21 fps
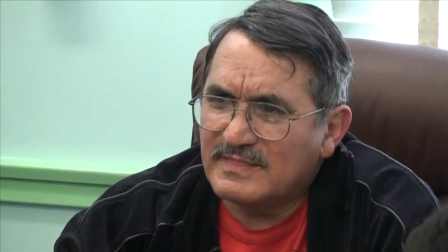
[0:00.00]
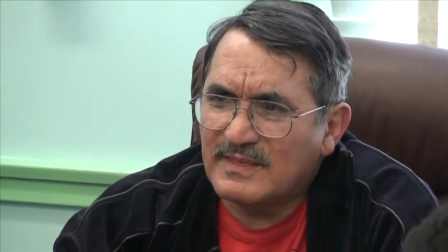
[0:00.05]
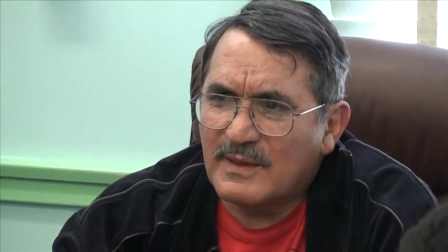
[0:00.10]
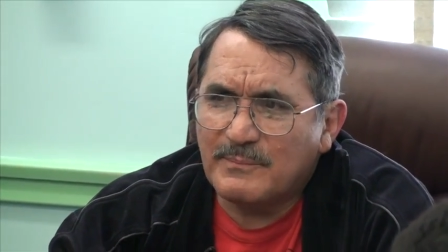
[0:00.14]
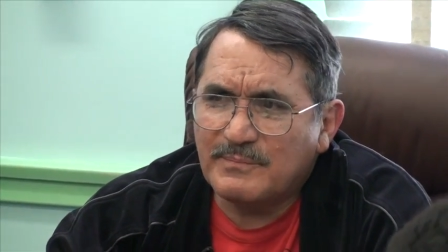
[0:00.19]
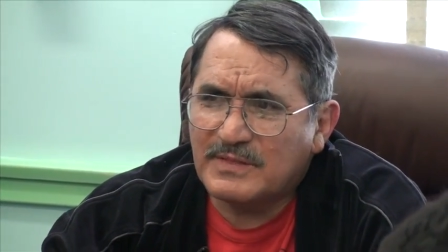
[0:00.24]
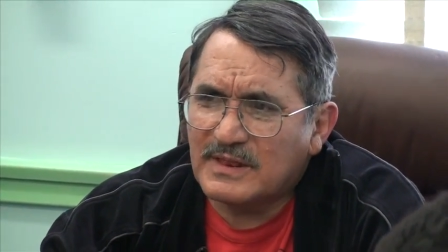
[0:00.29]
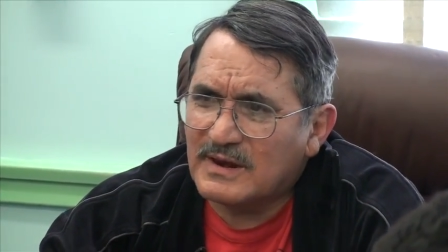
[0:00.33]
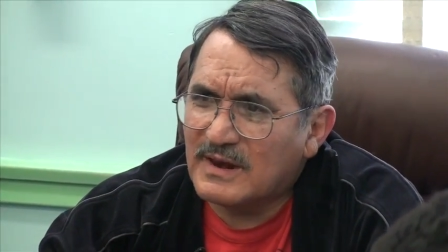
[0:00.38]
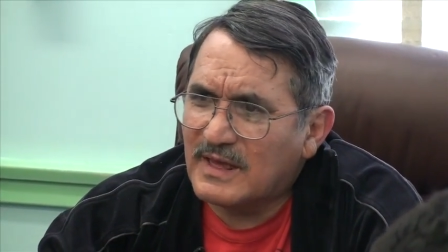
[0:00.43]

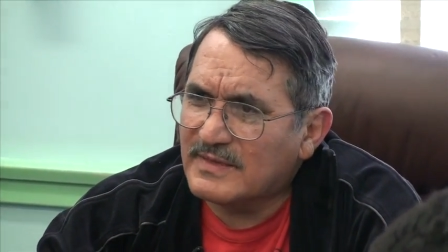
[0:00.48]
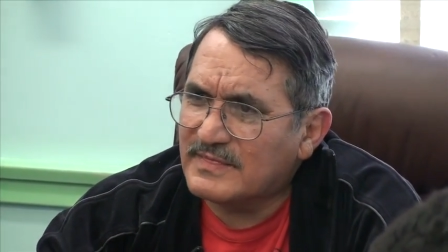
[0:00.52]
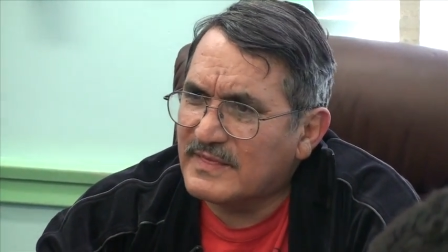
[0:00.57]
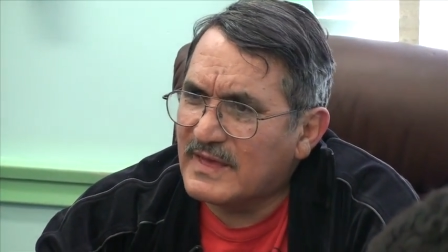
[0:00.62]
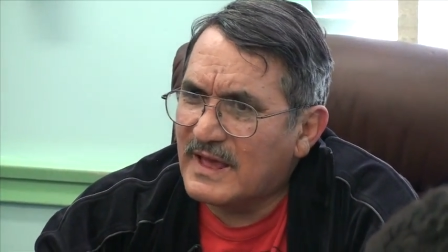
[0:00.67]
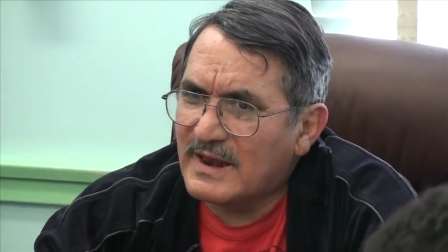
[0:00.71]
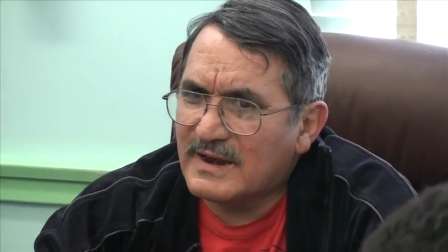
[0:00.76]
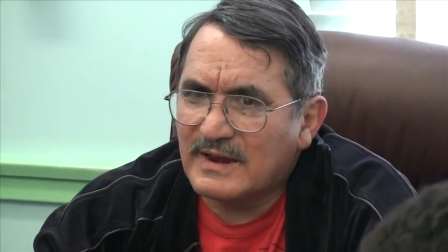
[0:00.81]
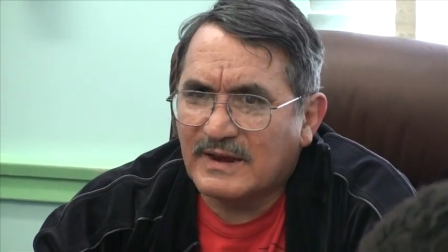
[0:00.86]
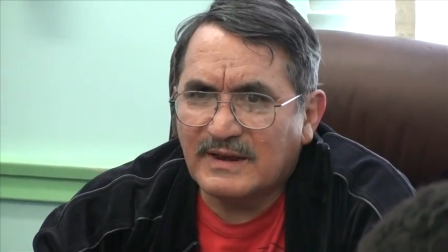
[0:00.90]
Something like
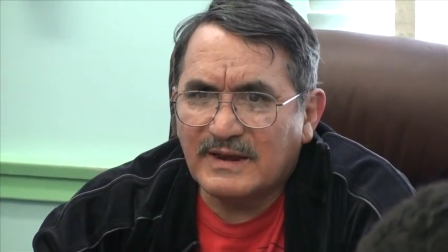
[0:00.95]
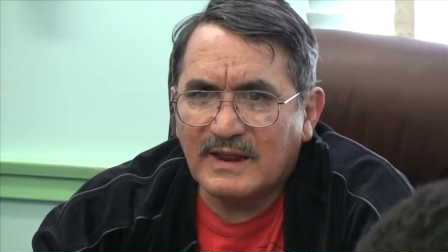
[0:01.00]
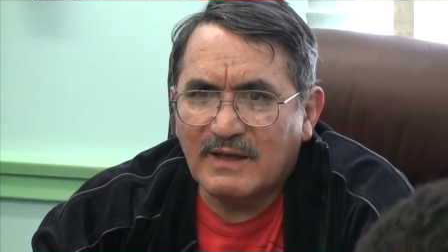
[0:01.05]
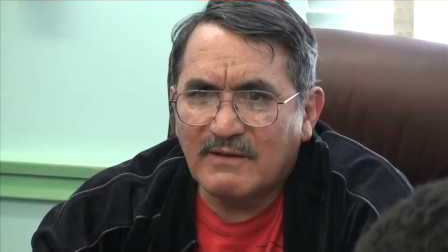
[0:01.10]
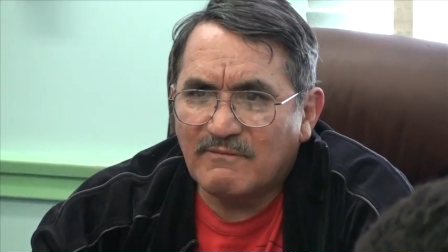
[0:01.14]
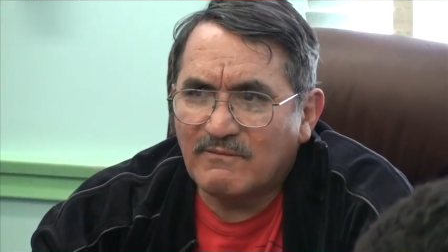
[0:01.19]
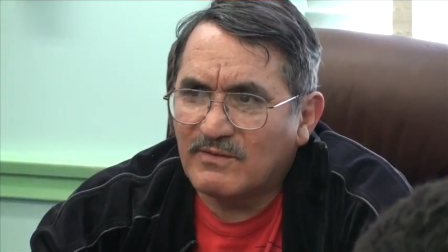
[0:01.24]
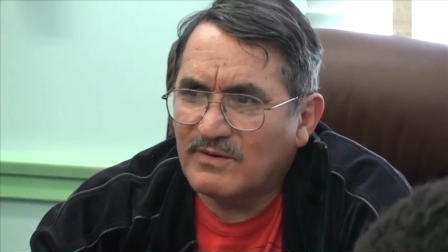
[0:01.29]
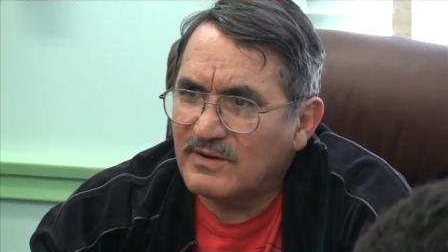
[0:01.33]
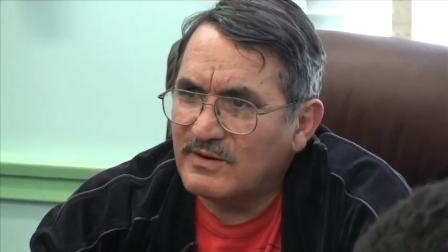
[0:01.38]
that had
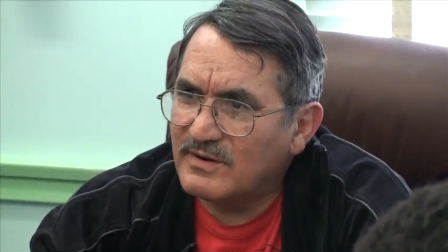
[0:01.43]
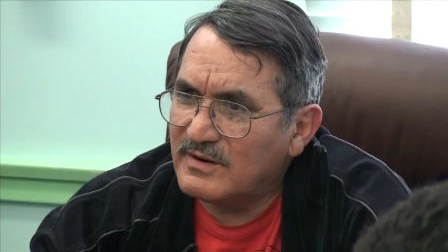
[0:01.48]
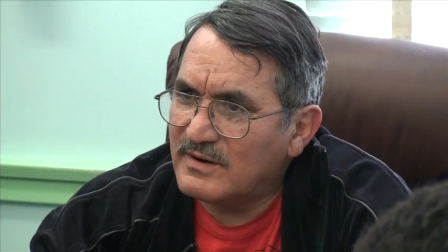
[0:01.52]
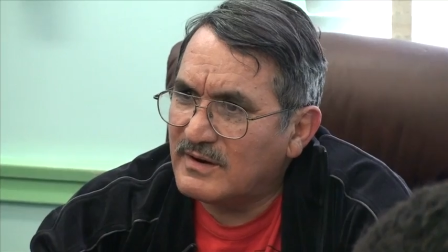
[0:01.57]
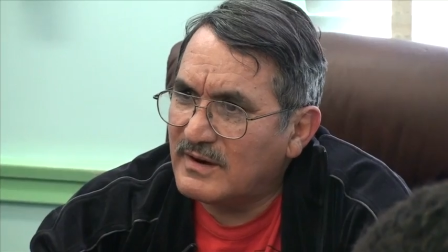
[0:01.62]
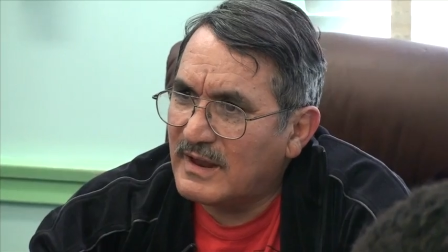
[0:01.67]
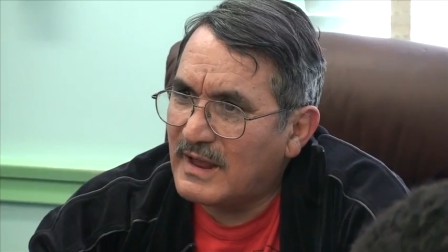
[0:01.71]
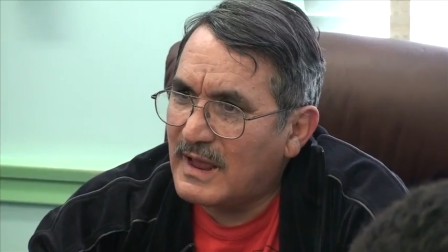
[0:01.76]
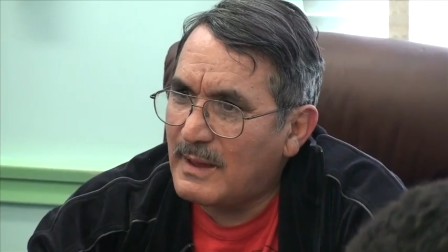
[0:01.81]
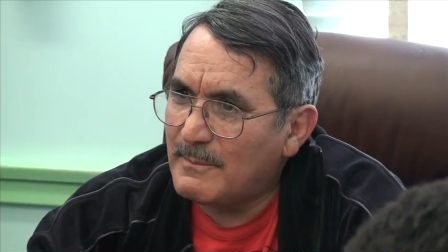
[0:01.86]
never
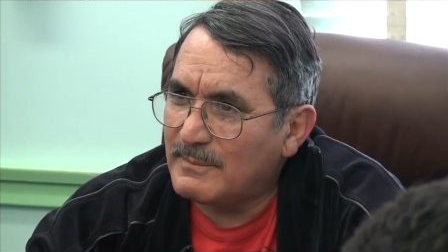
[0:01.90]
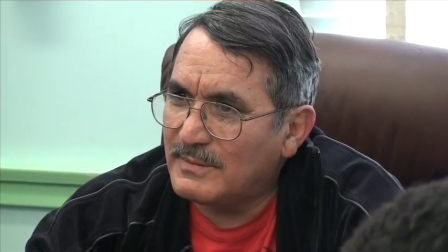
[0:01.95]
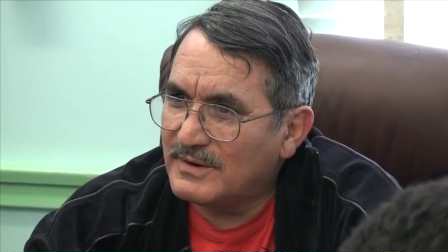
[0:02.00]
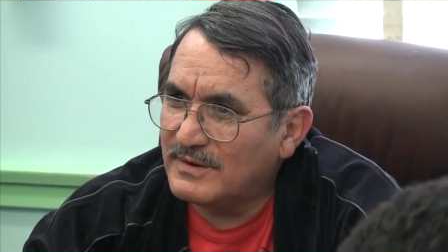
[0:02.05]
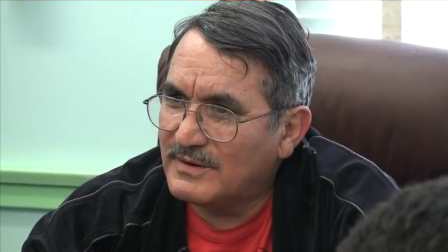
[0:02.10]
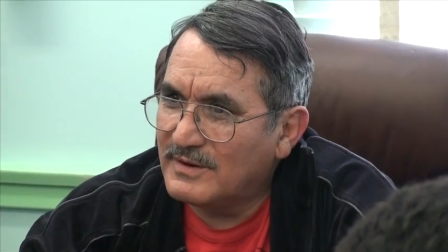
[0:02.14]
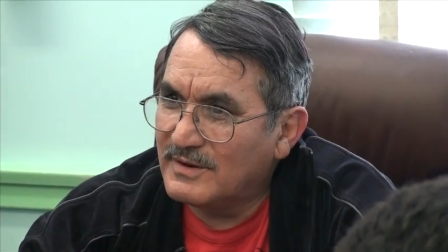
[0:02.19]
happened.